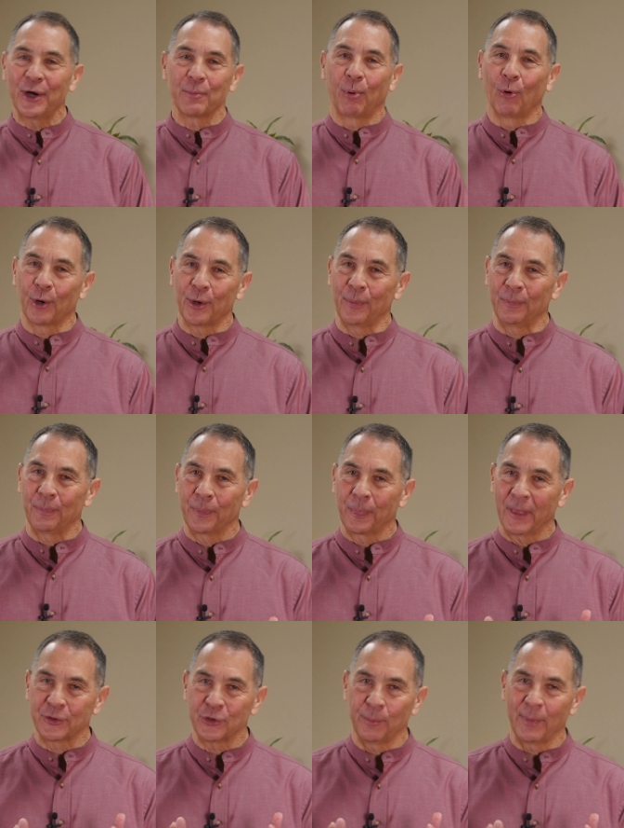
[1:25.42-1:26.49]
important
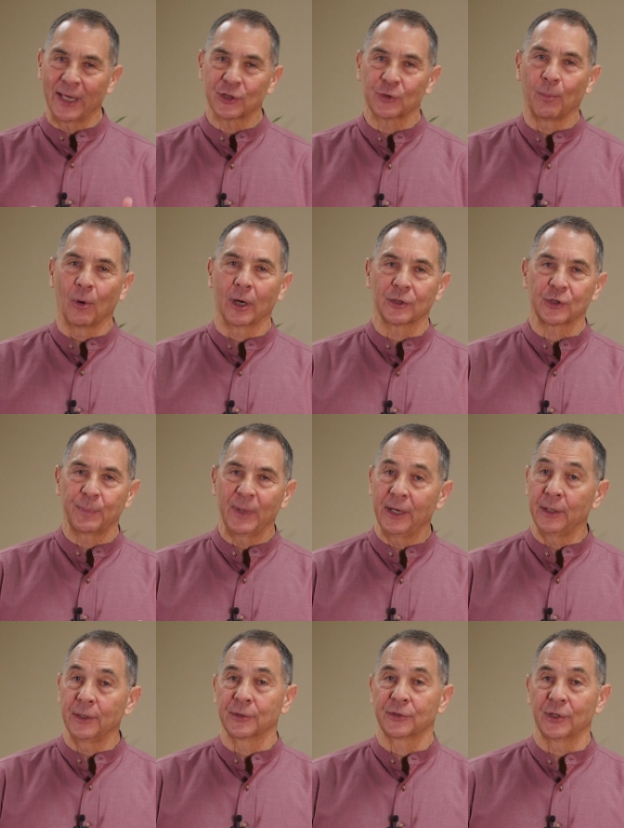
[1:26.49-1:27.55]
that you make smart
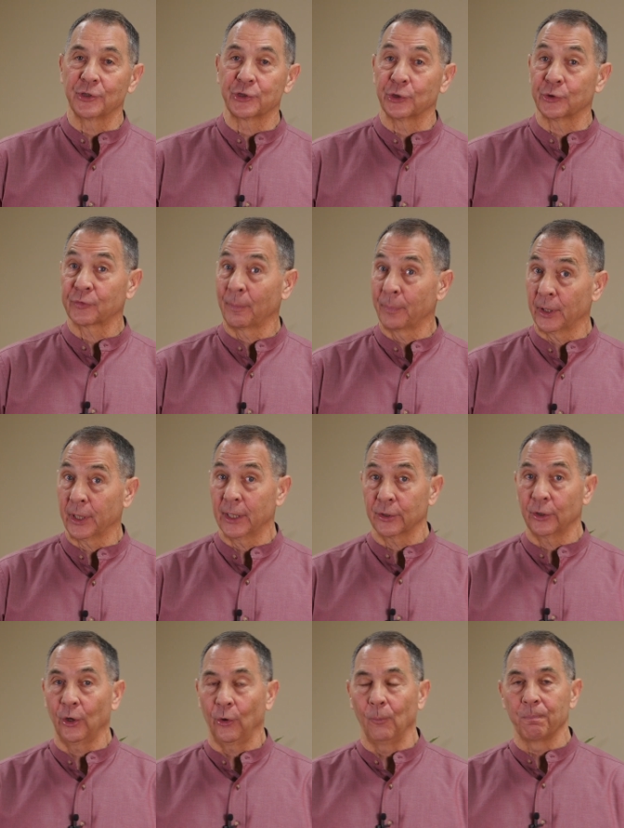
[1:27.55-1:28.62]
spending decisions from the
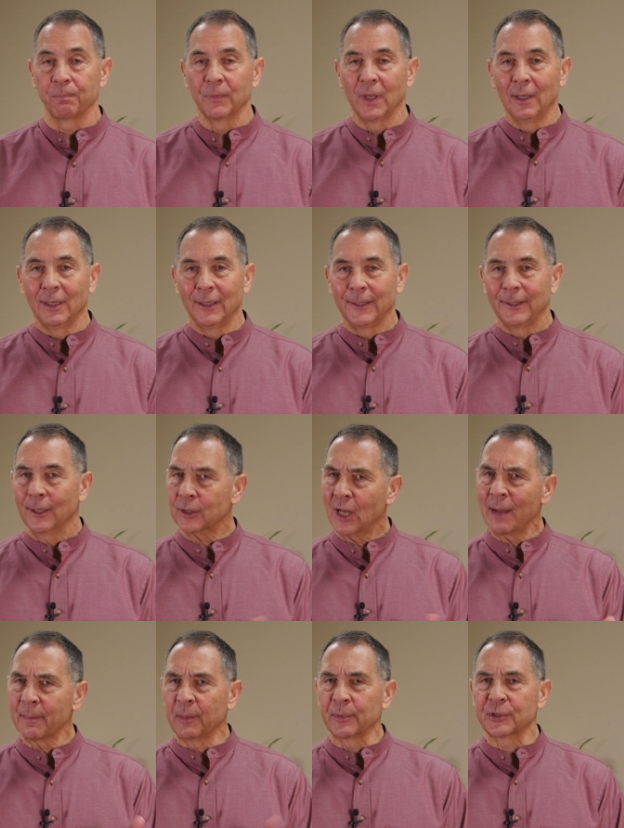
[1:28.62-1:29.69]
get-go. A
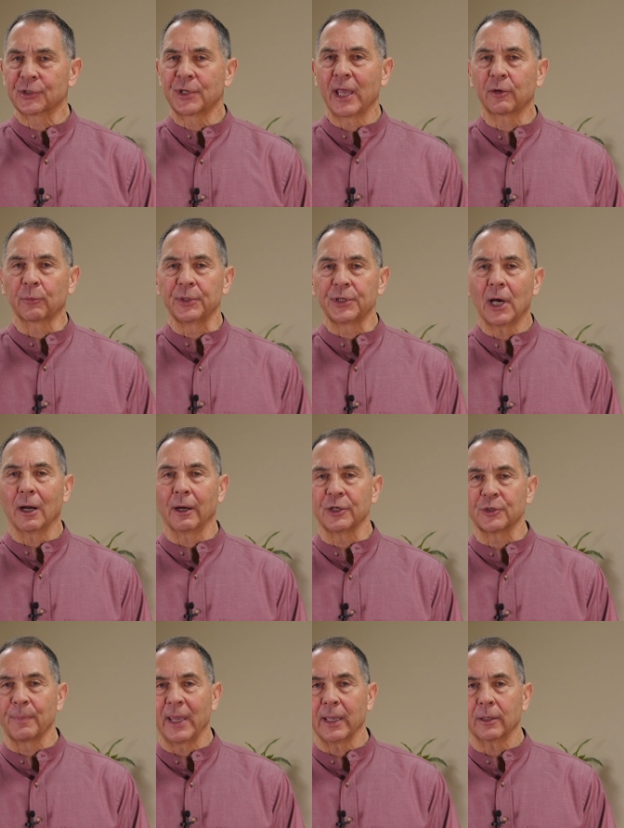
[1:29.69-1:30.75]
common mistake
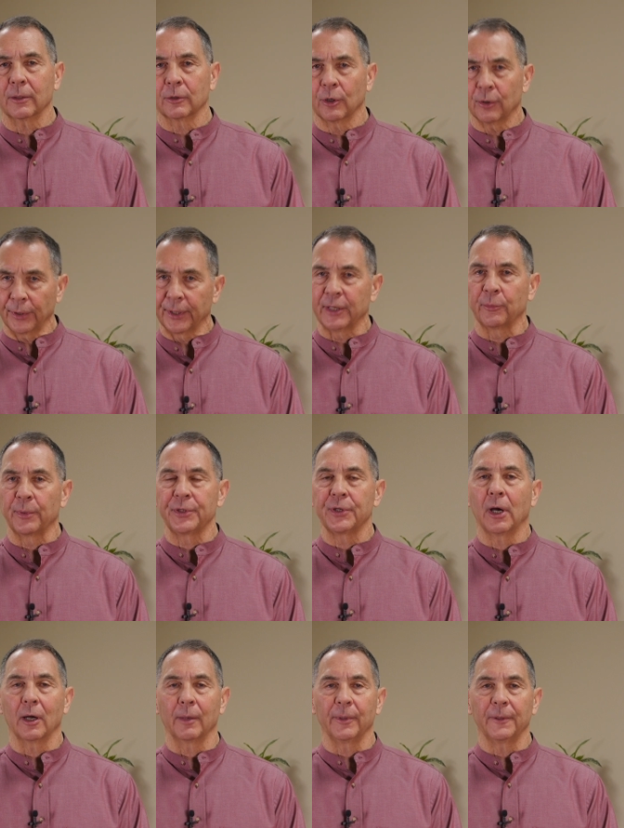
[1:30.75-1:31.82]
retirees make early in
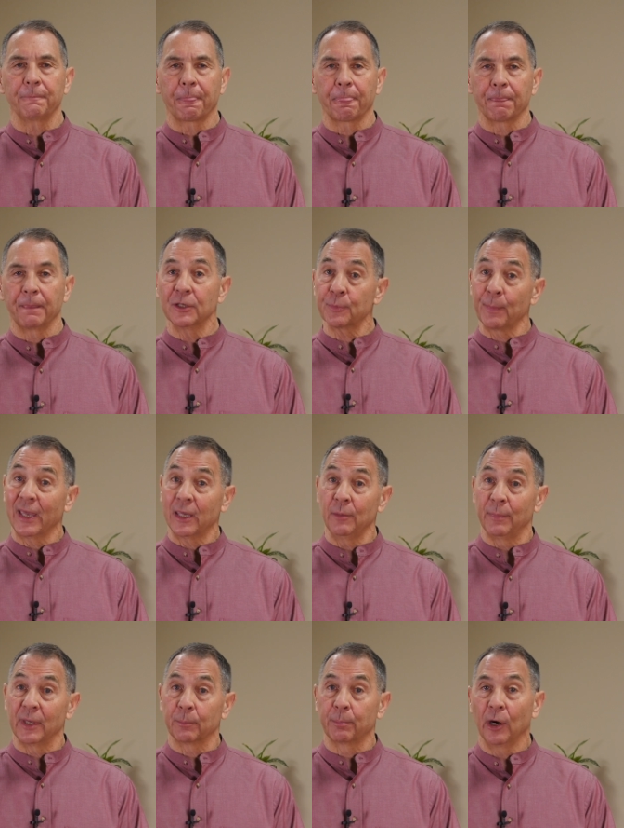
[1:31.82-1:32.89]
retirement is
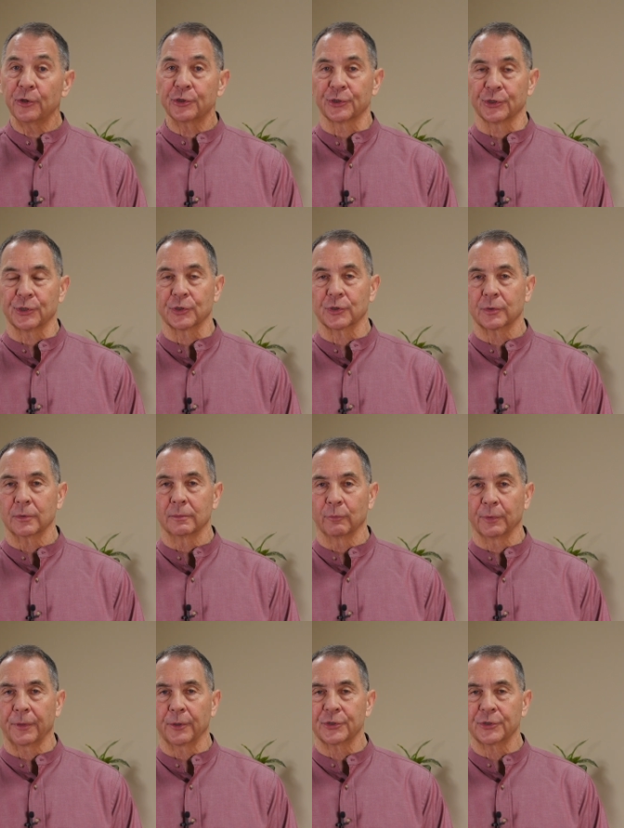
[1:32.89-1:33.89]
making big purchases with their